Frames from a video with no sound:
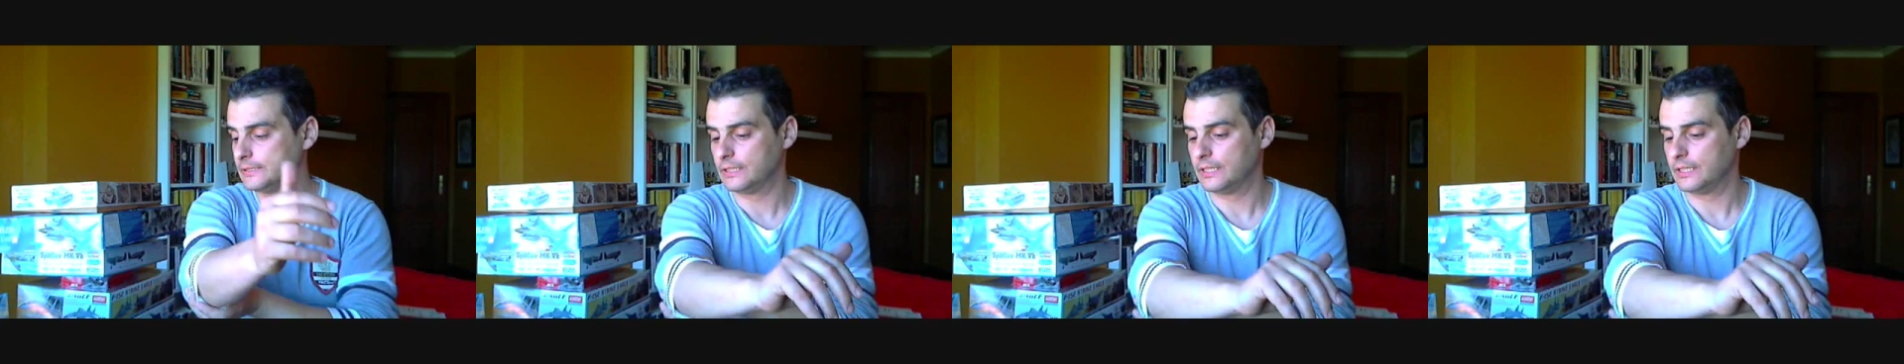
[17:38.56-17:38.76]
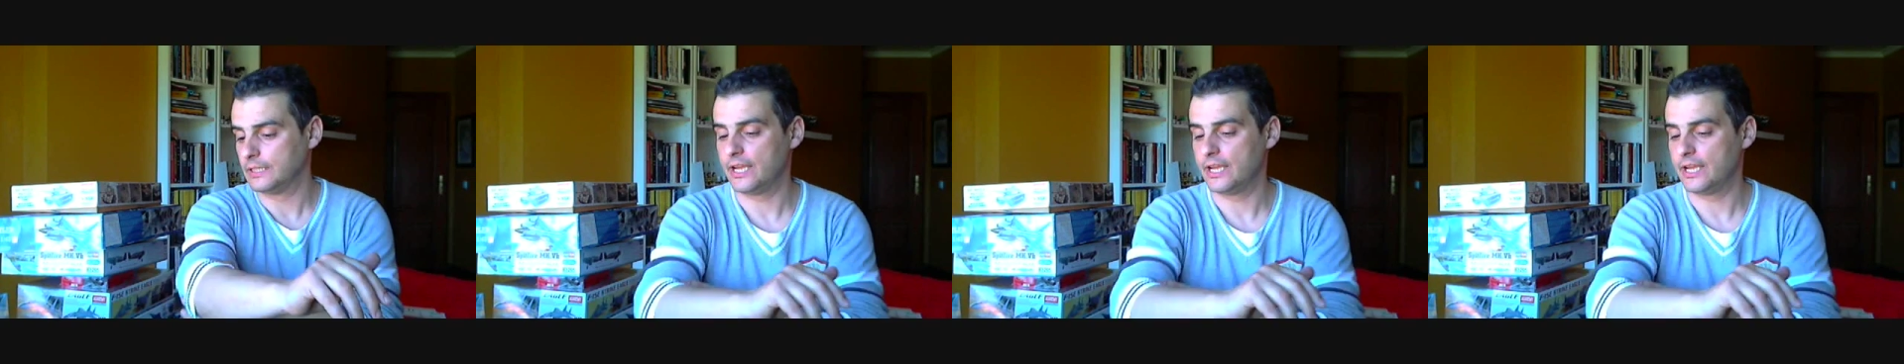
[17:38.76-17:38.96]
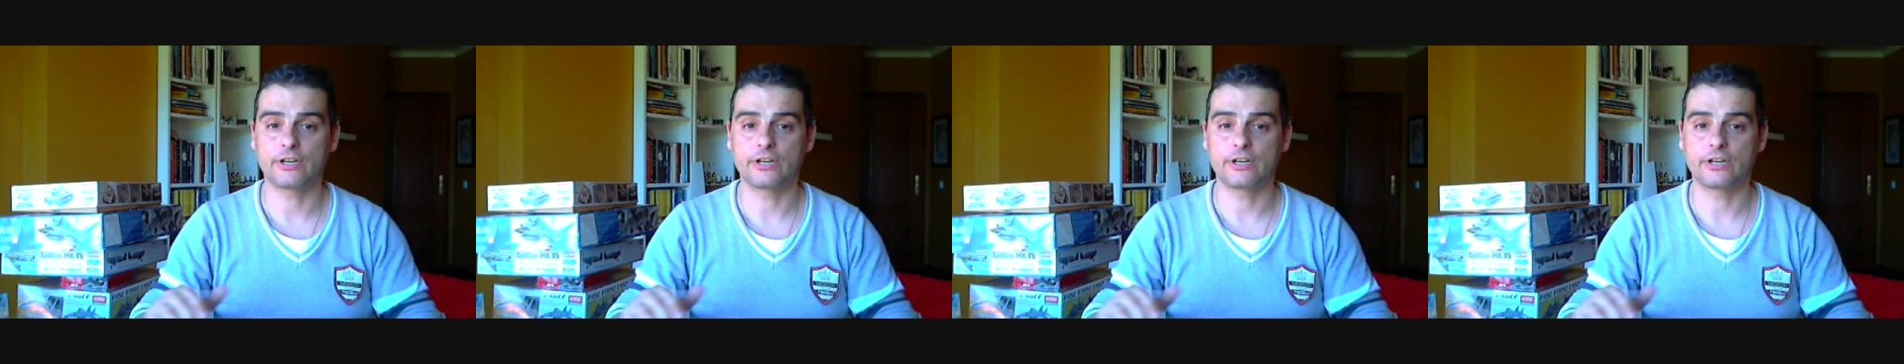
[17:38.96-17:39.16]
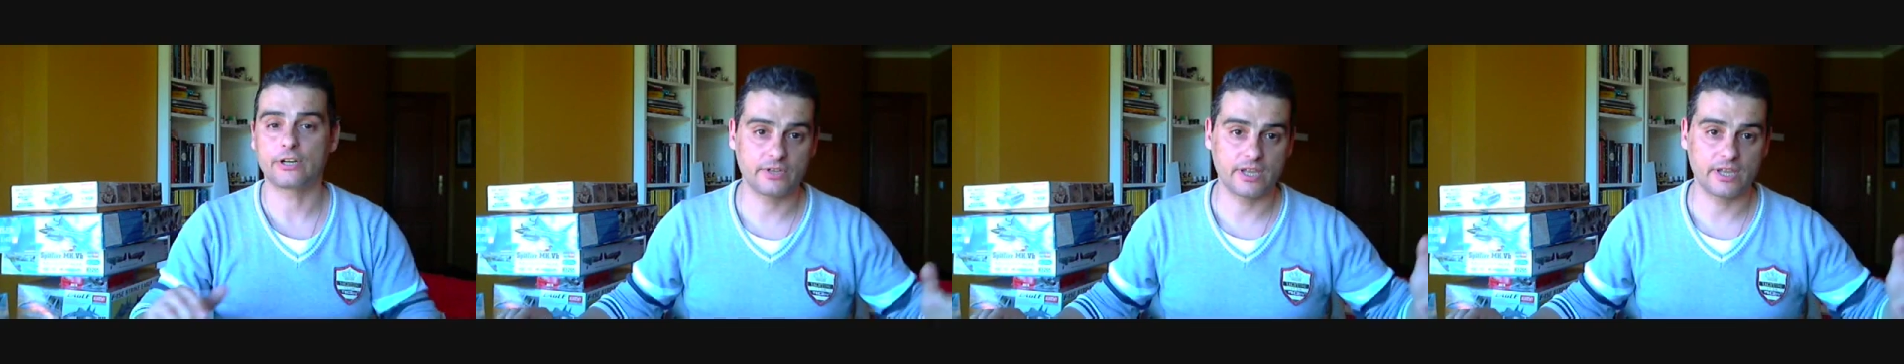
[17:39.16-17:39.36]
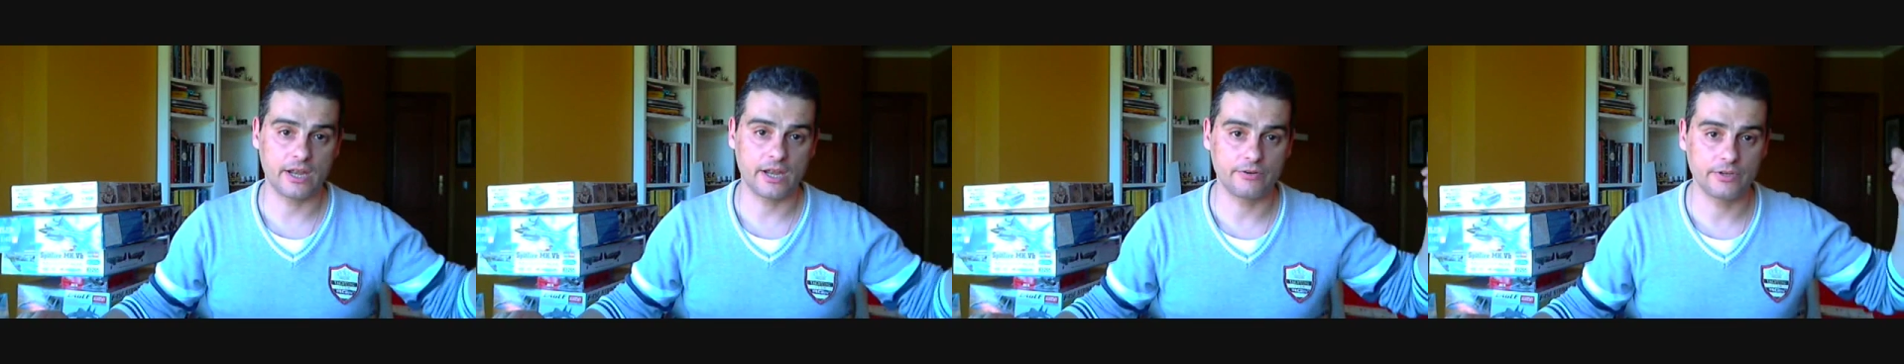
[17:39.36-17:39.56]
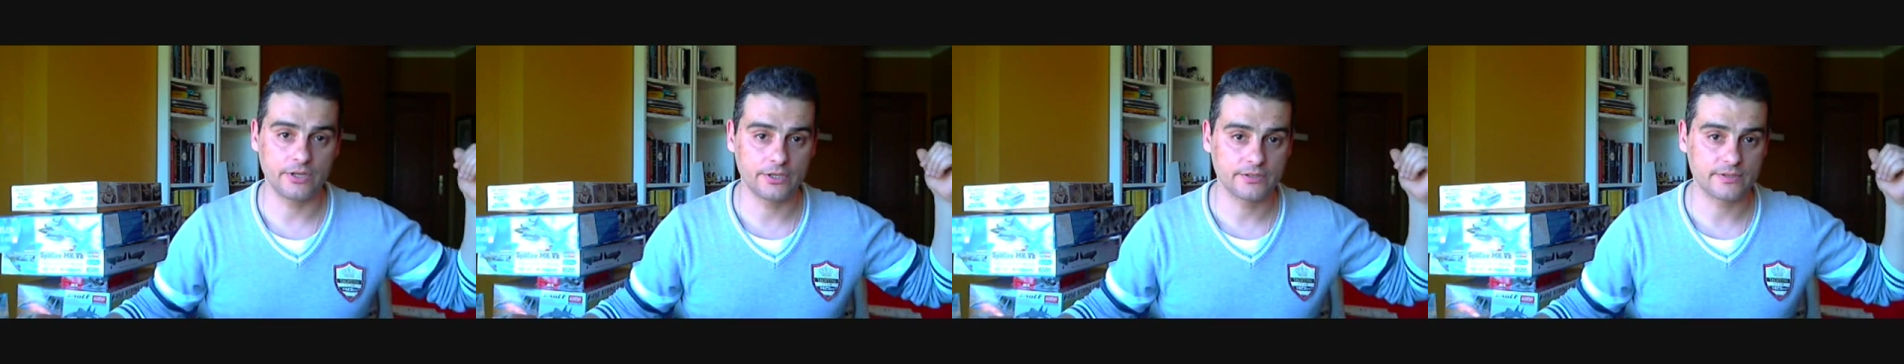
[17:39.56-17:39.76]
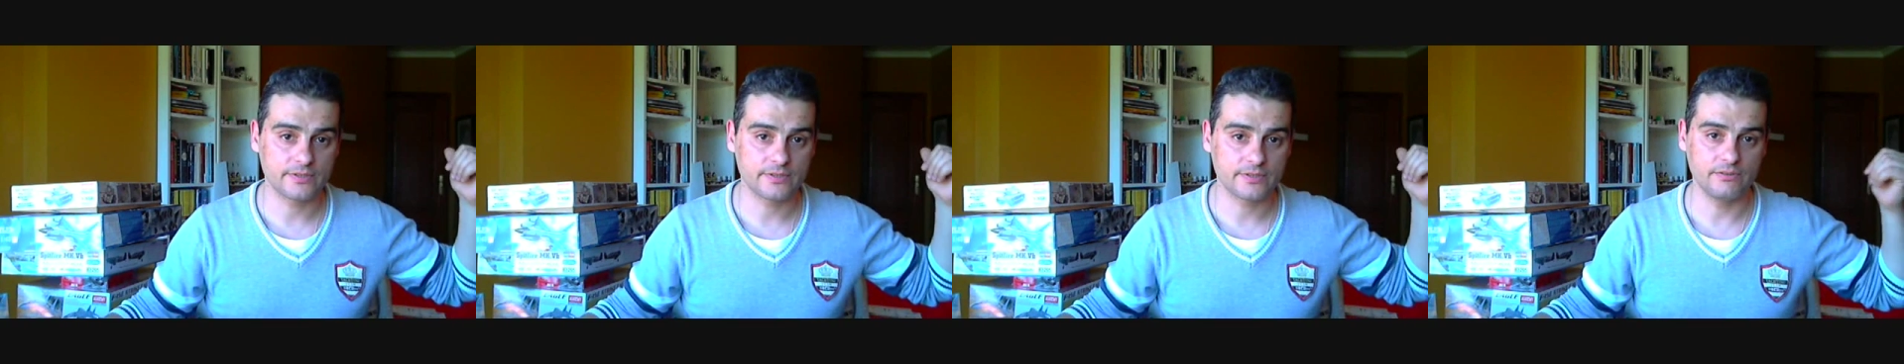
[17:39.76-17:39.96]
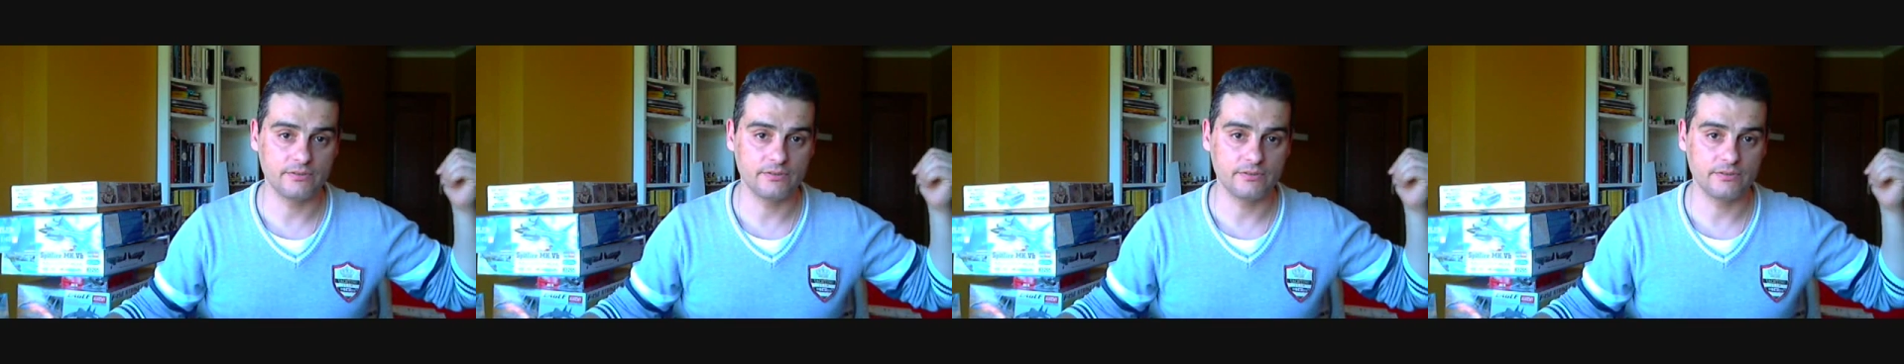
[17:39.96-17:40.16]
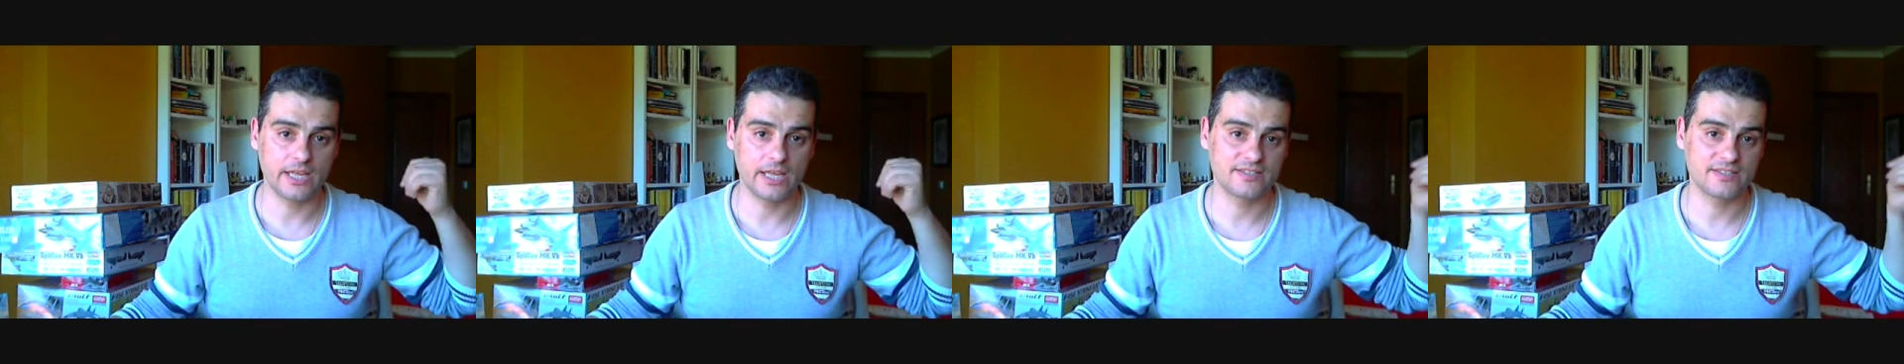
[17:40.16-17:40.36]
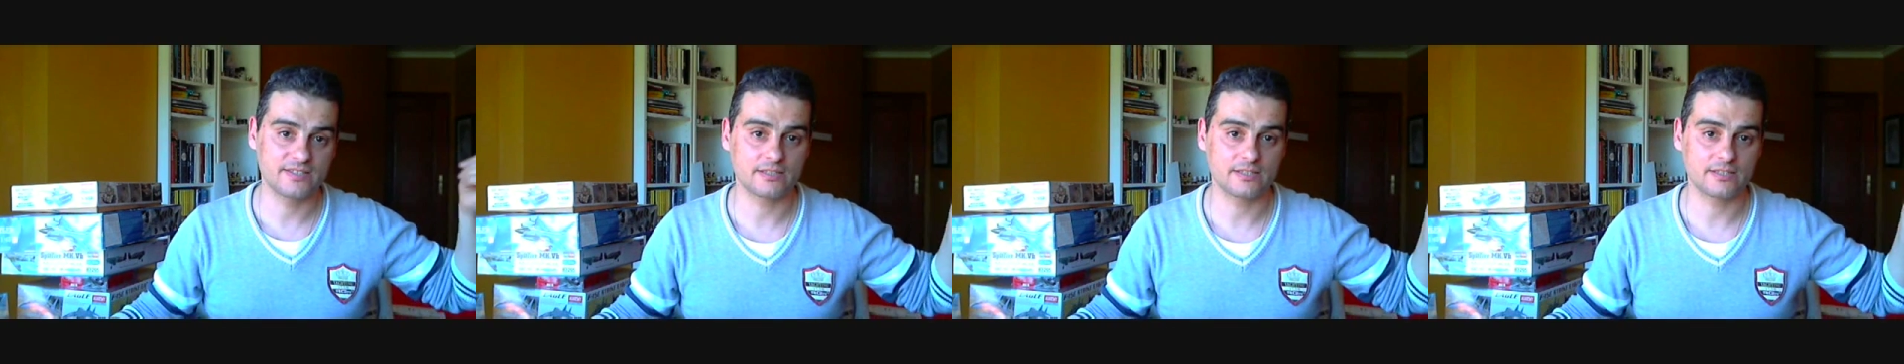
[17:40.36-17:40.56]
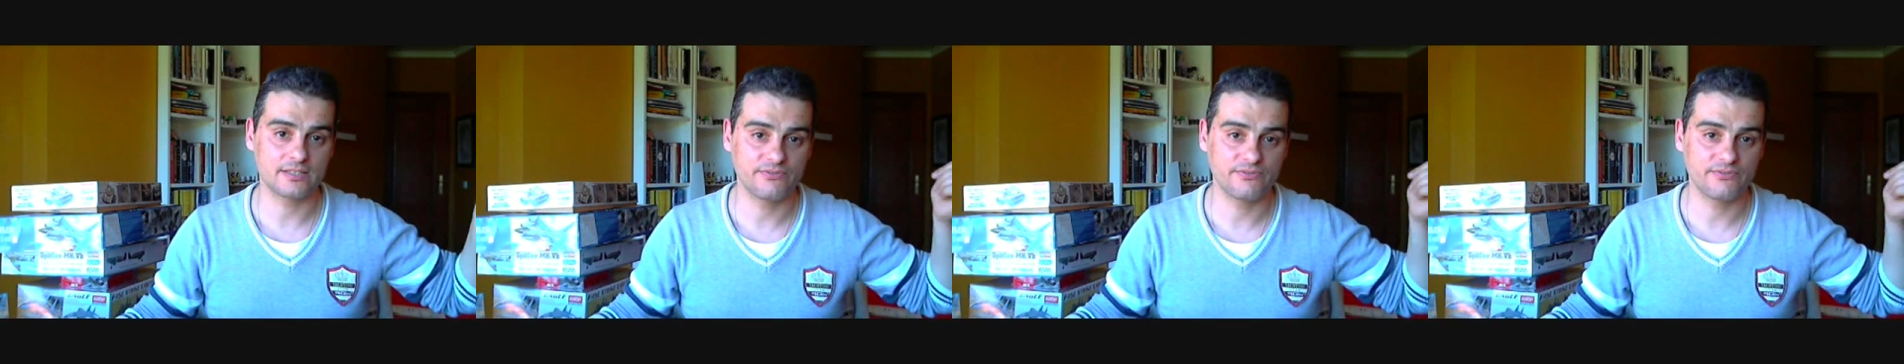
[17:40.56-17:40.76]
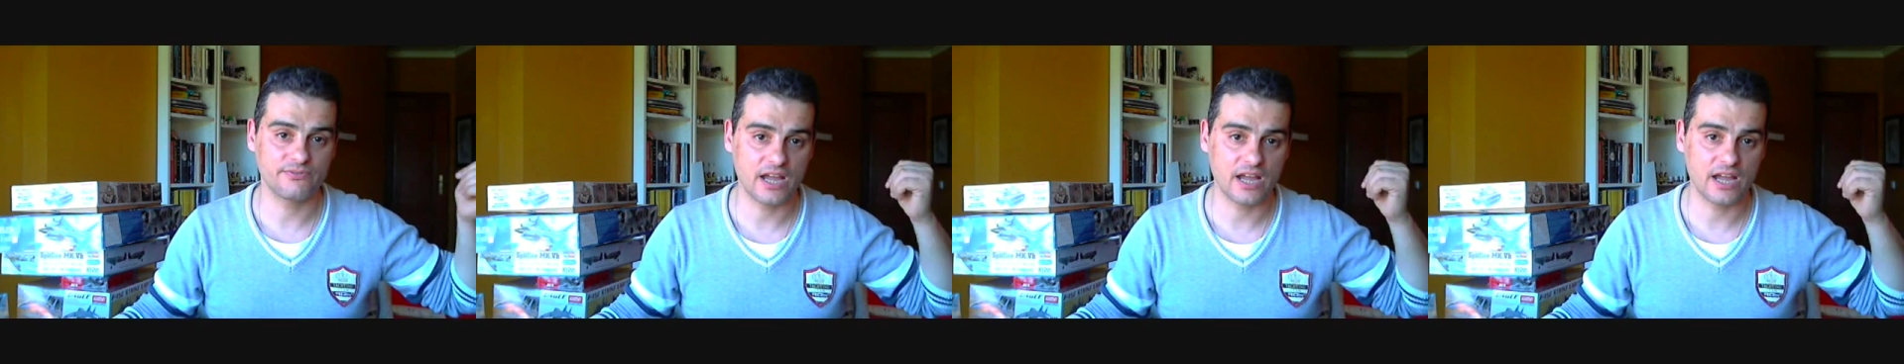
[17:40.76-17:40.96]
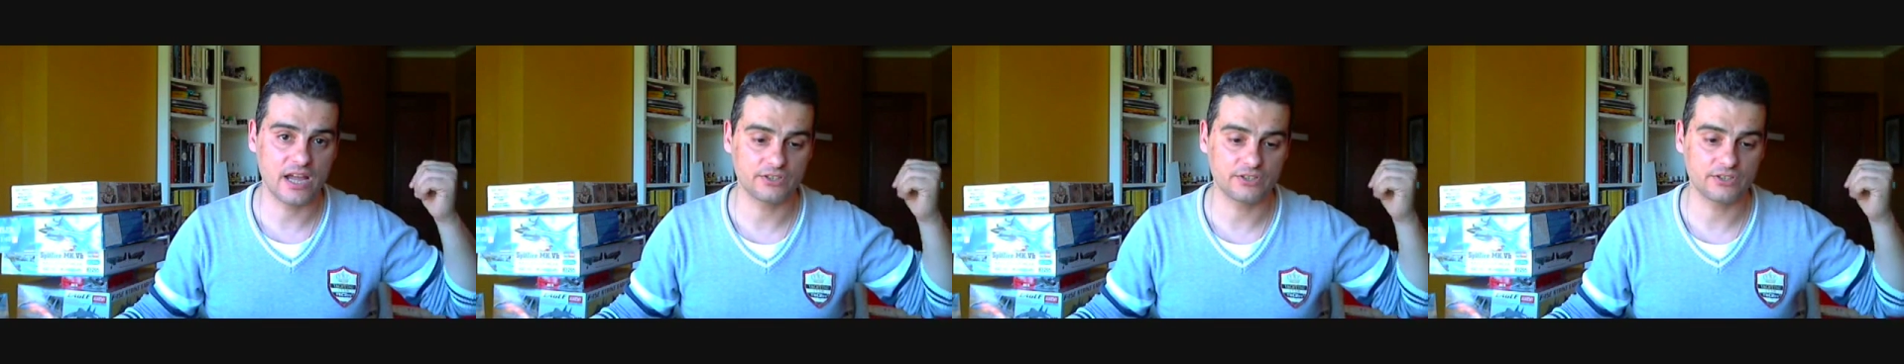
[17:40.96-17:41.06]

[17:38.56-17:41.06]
aircraft carrier, CVN 65